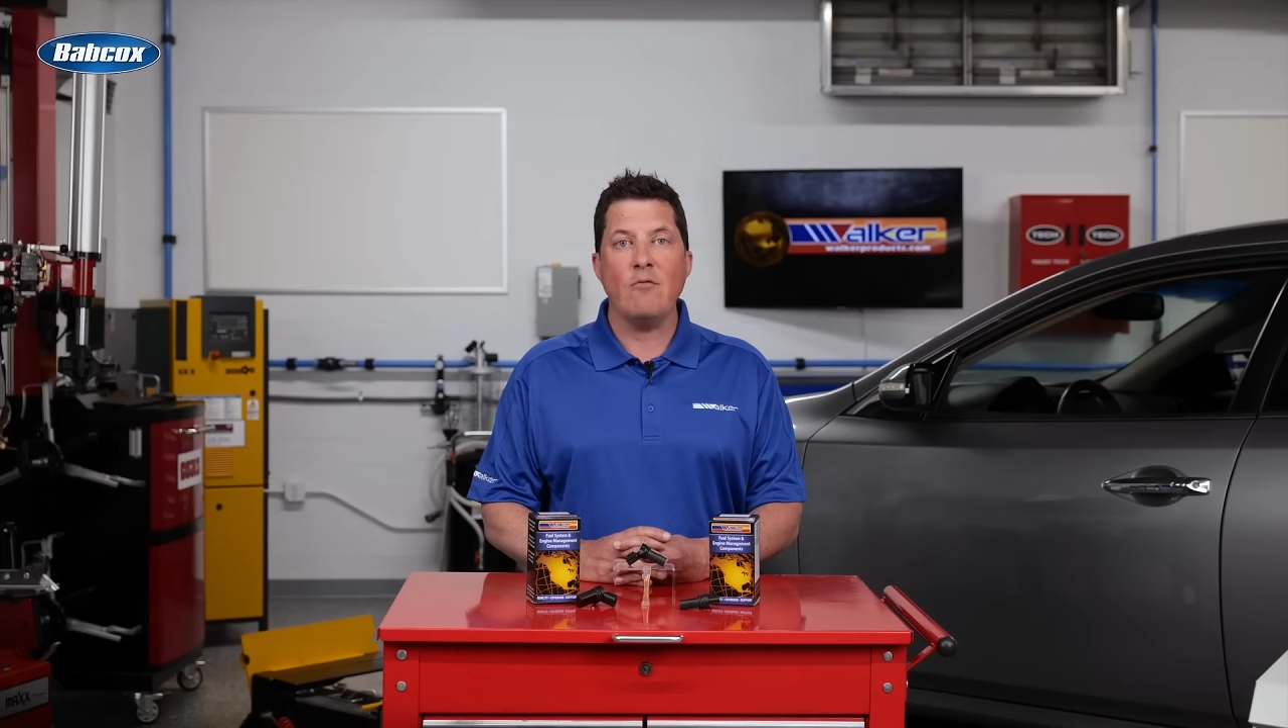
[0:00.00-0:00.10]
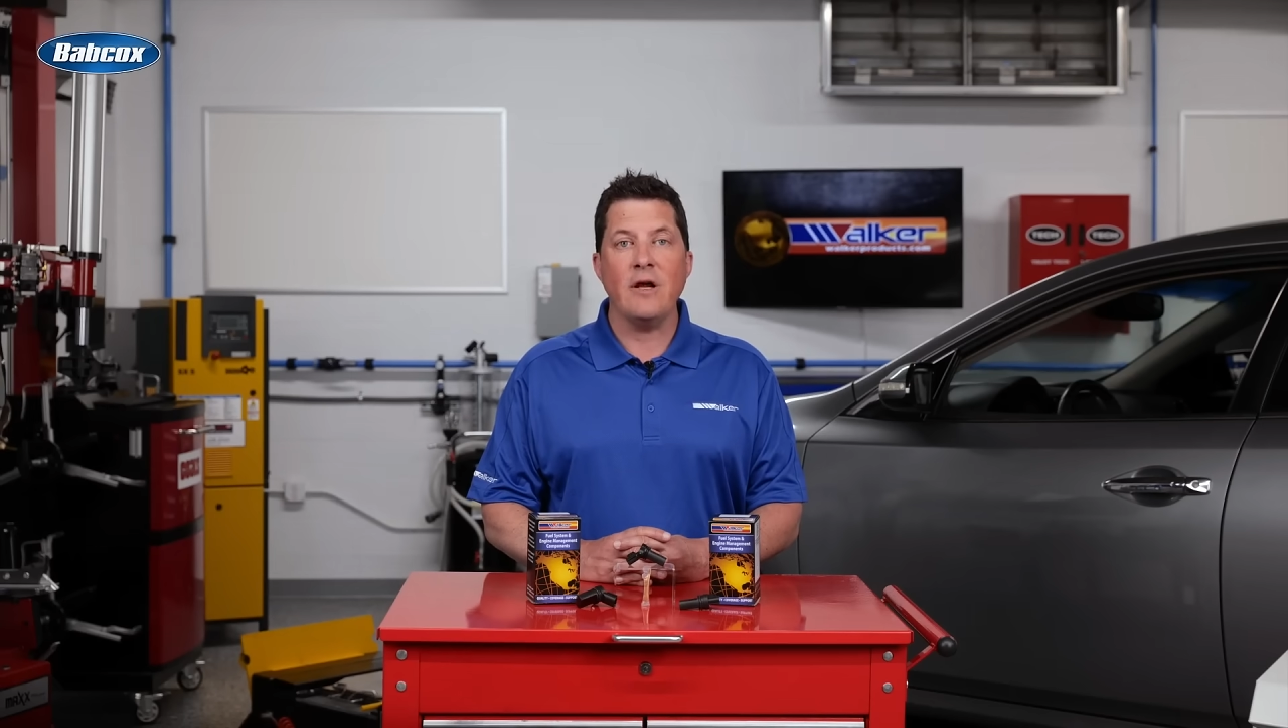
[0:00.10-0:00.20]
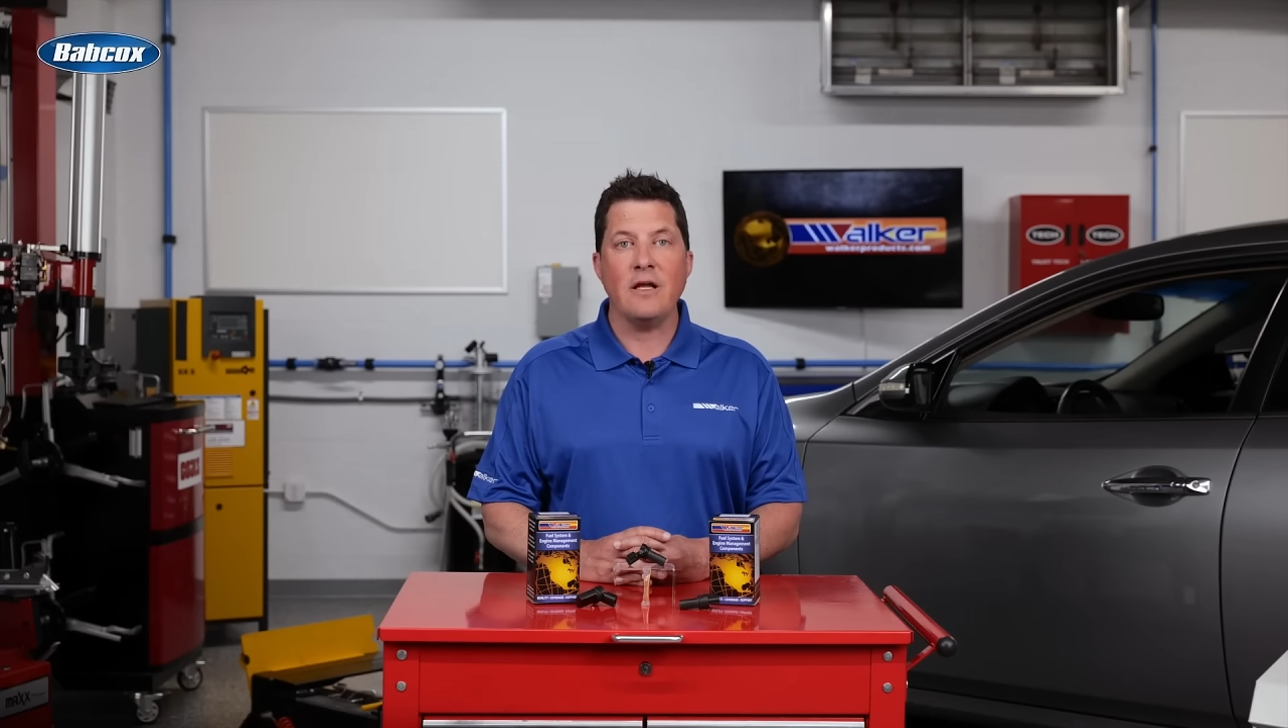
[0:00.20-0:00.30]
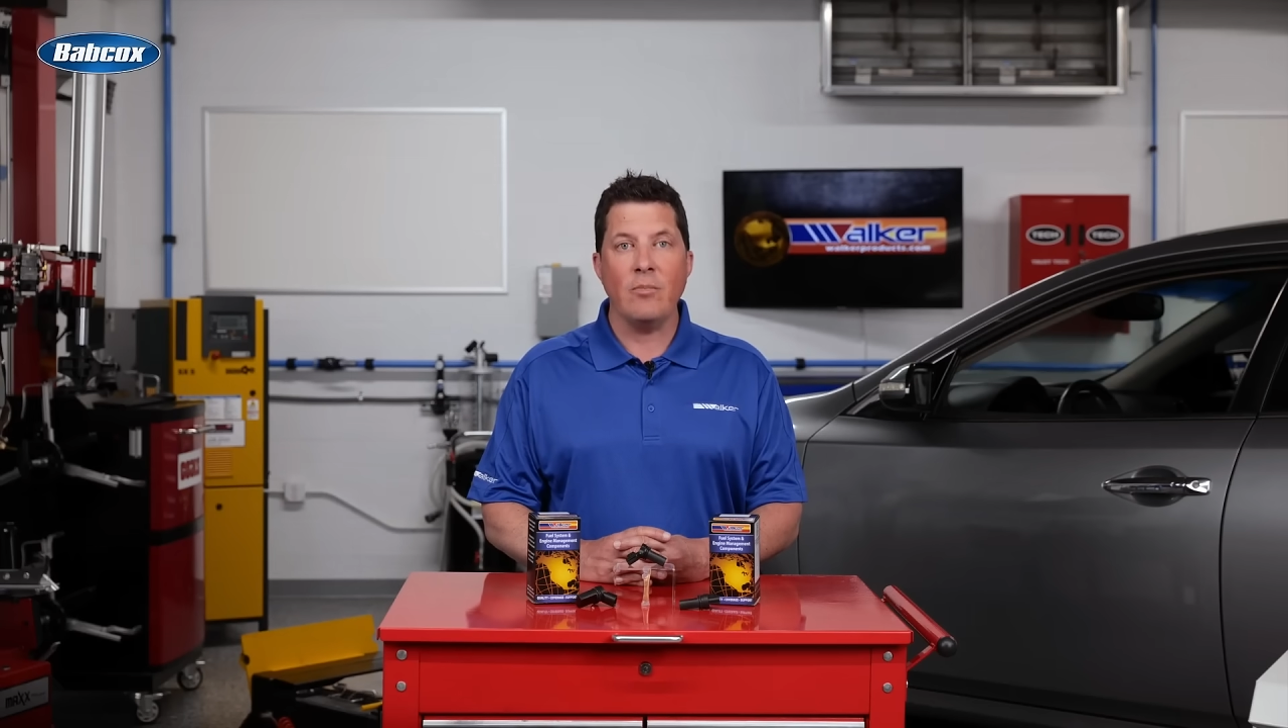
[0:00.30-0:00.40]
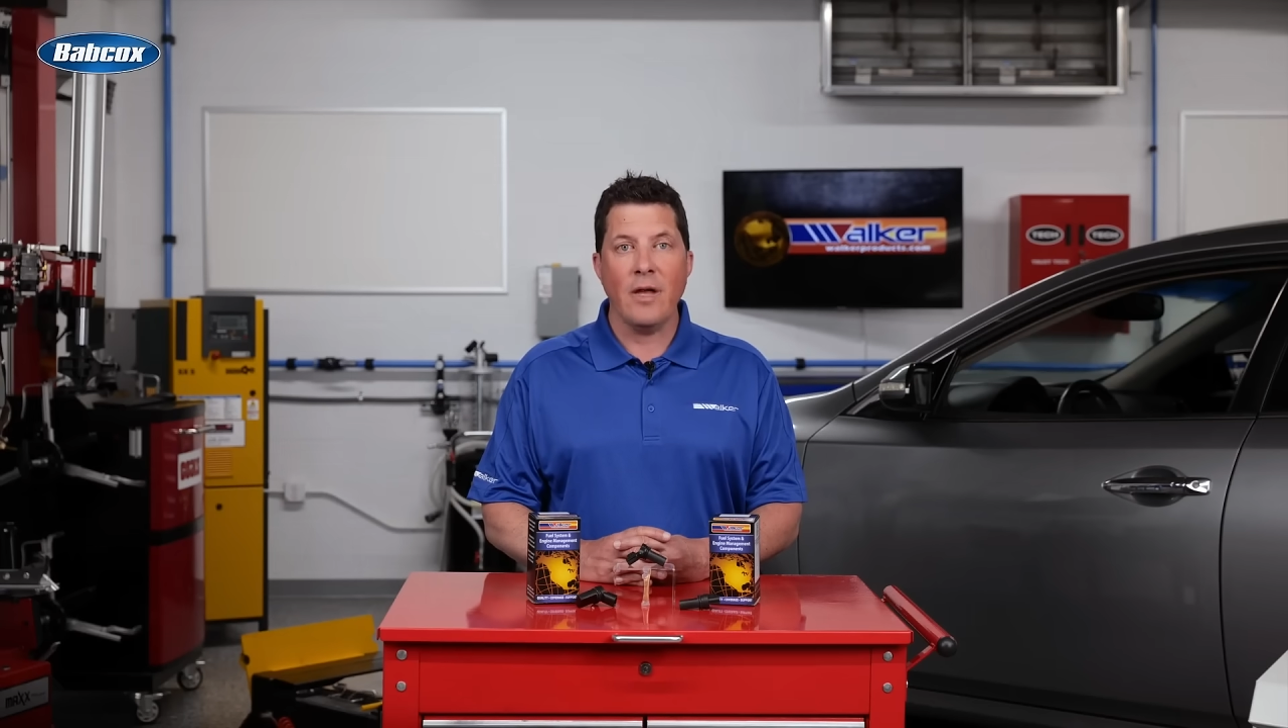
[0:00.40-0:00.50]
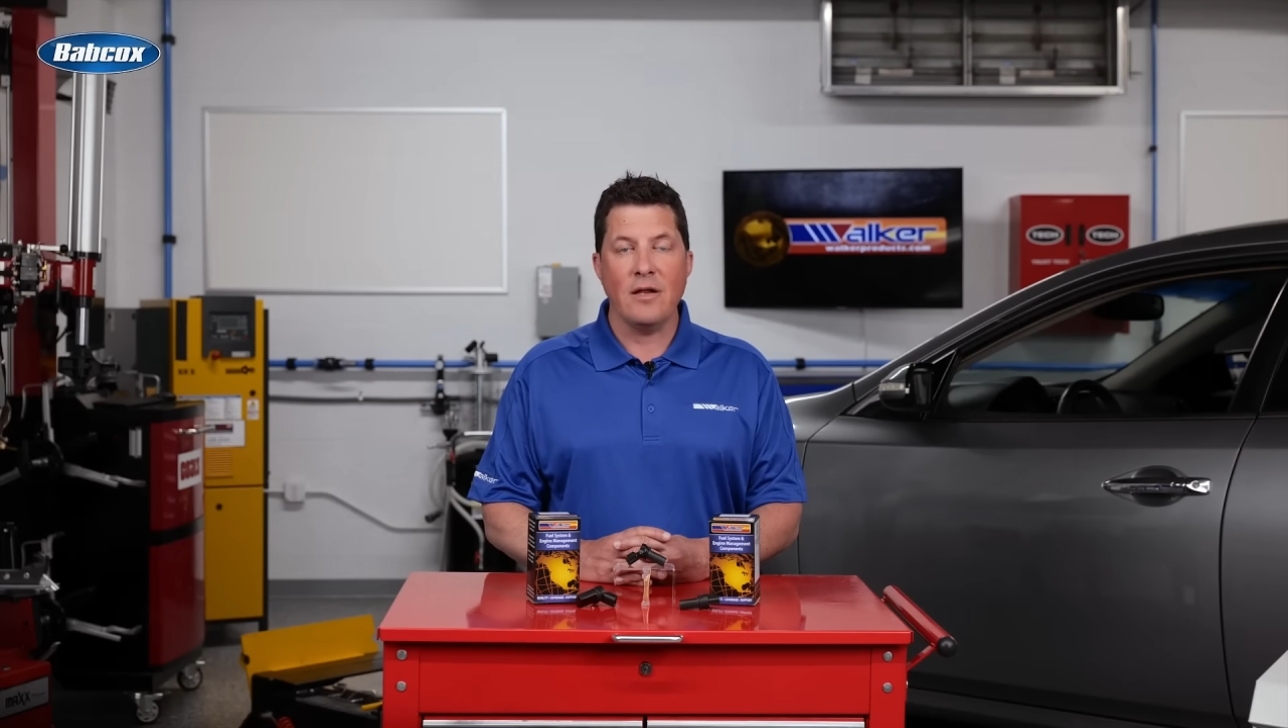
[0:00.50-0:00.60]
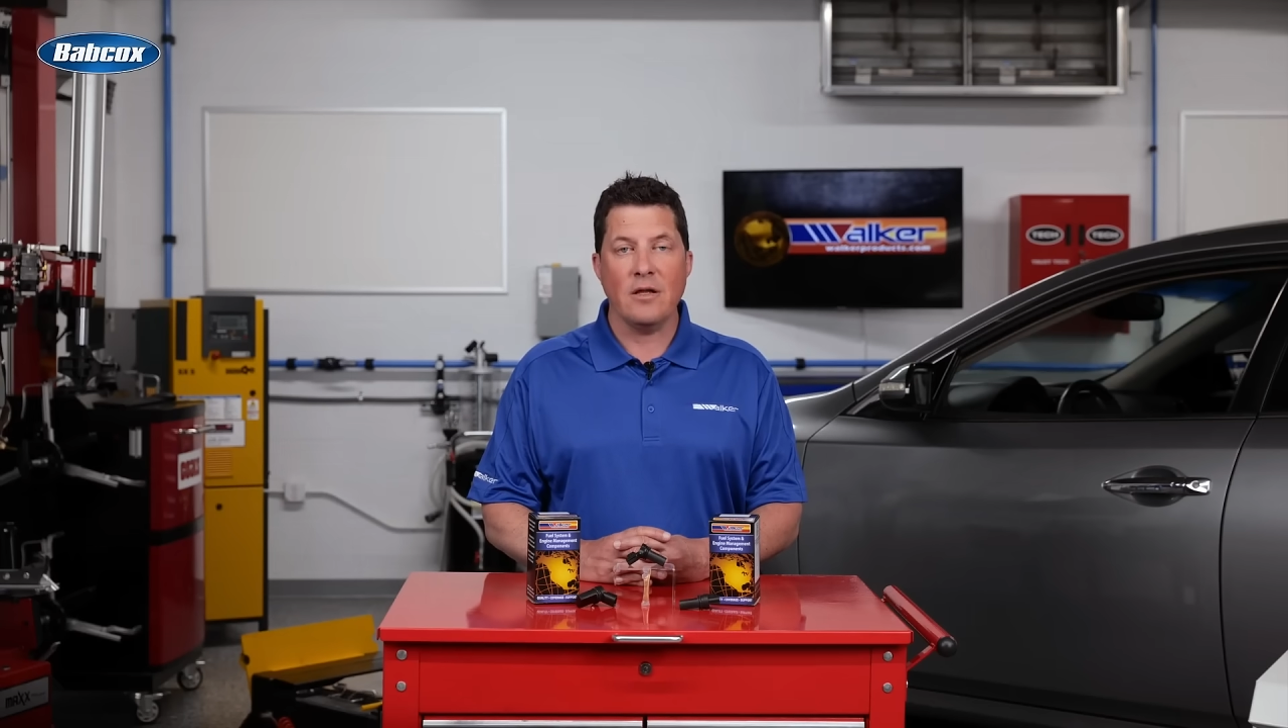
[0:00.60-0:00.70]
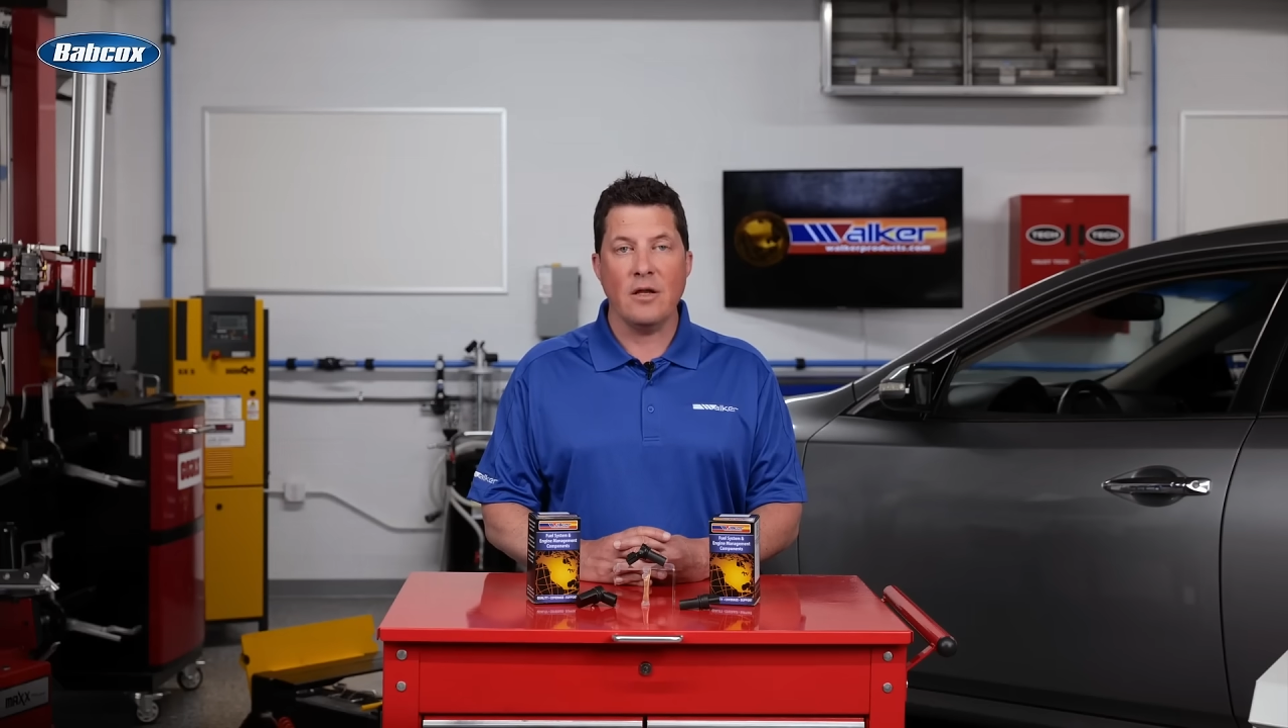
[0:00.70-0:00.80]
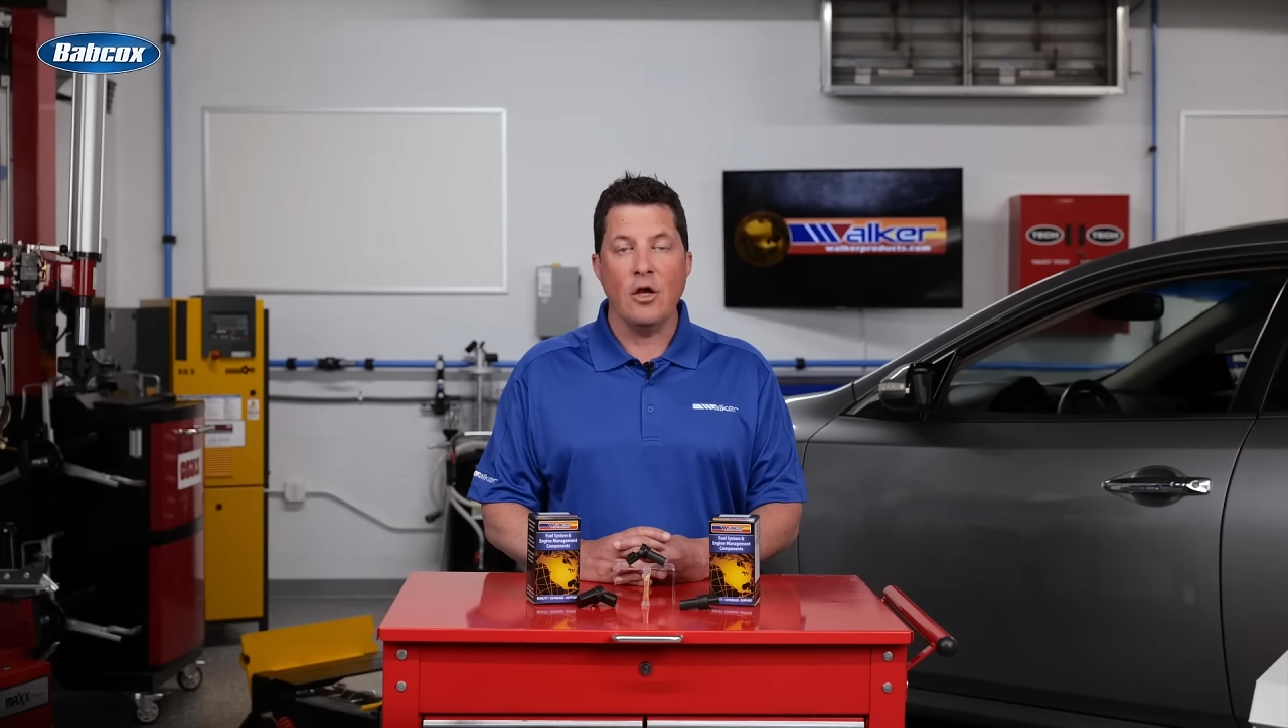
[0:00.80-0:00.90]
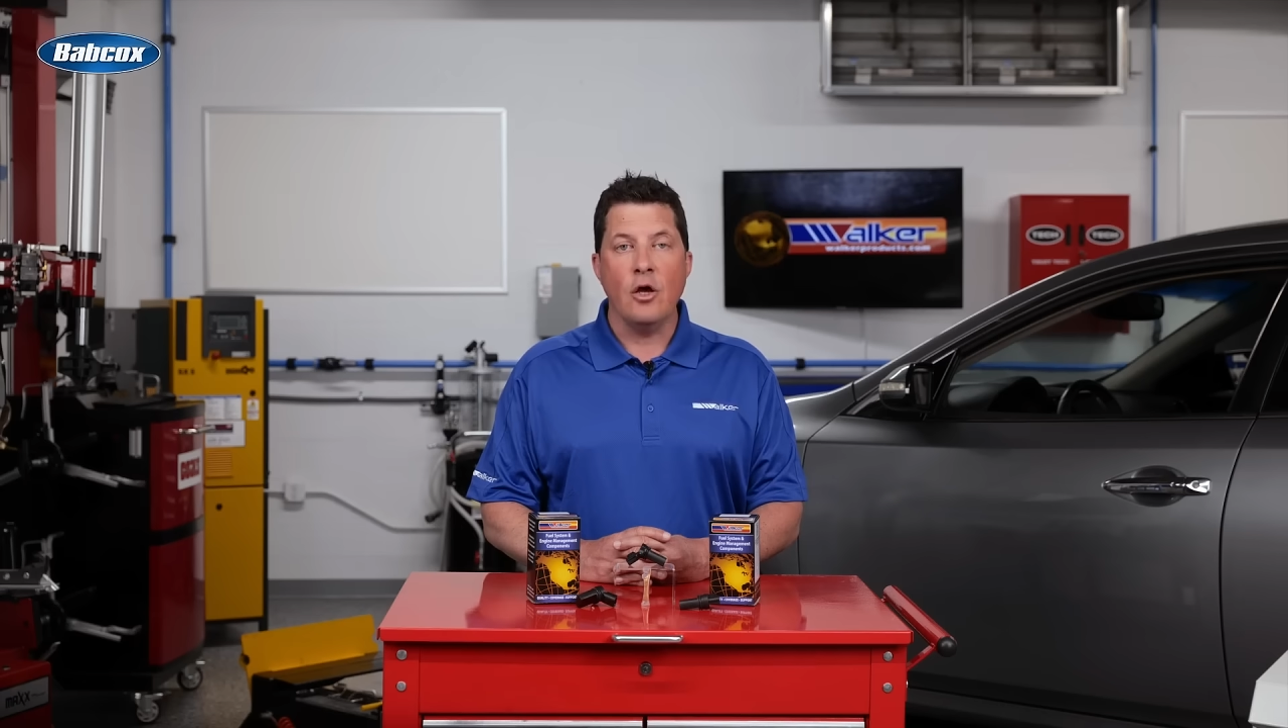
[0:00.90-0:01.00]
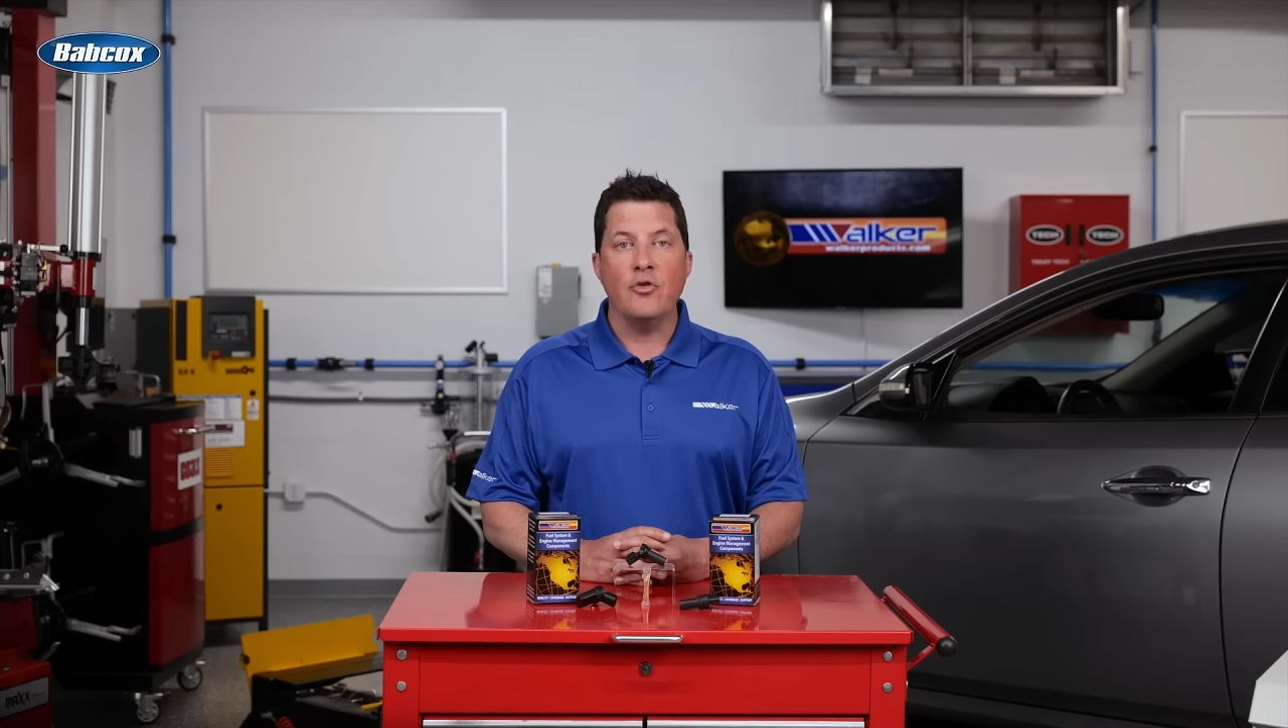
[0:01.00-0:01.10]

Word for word: recommended